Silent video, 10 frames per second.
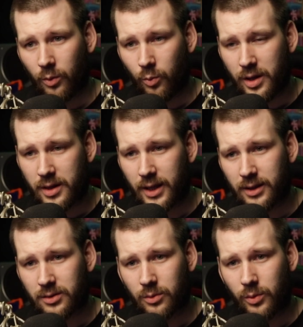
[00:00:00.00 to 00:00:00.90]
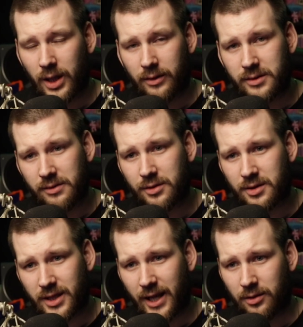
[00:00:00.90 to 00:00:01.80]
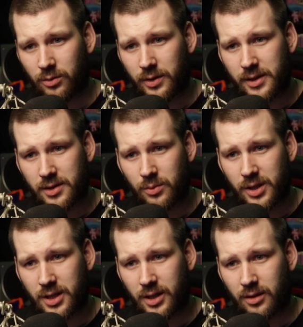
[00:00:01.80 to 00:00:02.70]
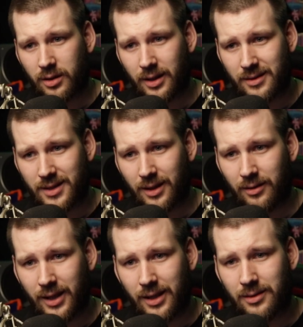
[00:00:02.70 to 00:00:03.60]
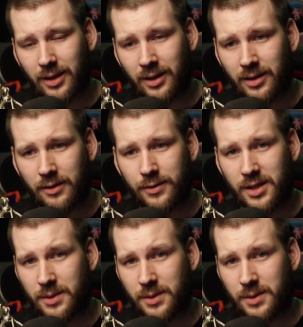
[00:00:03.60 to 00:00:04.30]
With that, we have different categories which can send data in different